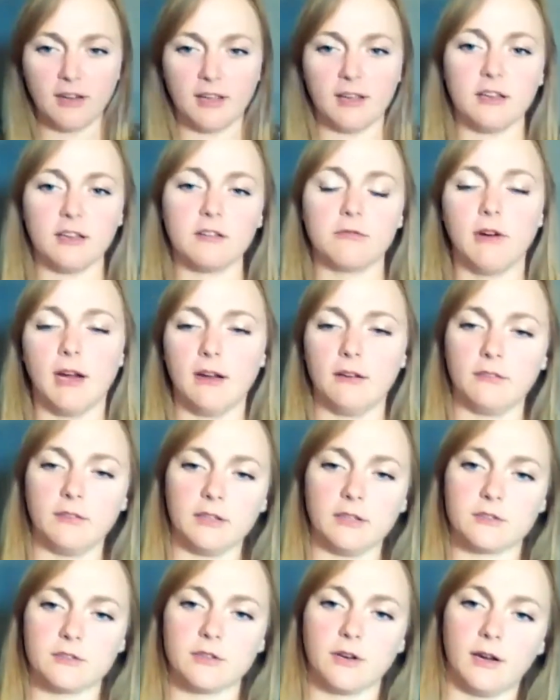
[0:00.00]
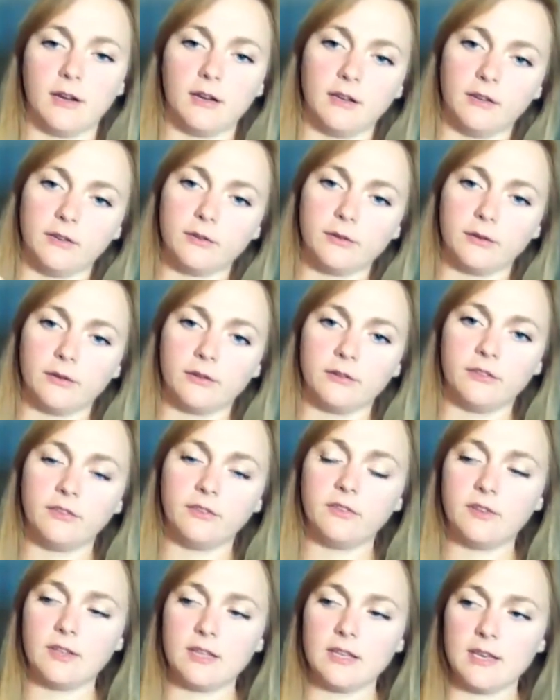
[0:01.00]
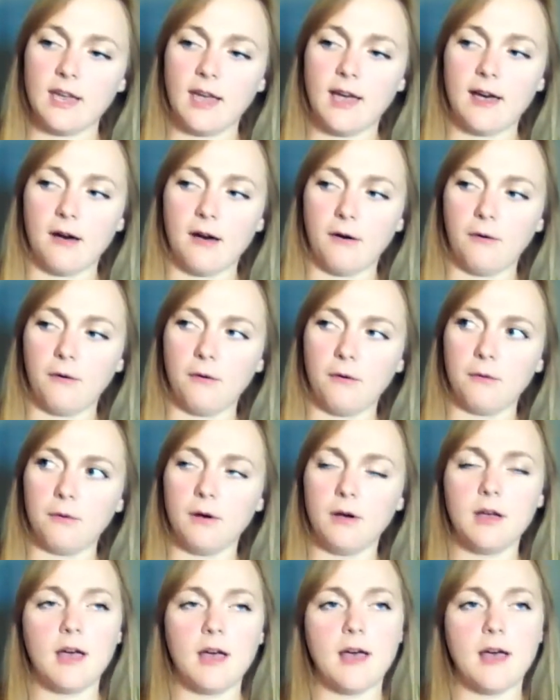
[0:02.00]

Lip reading: like rounded, trying to sort of see how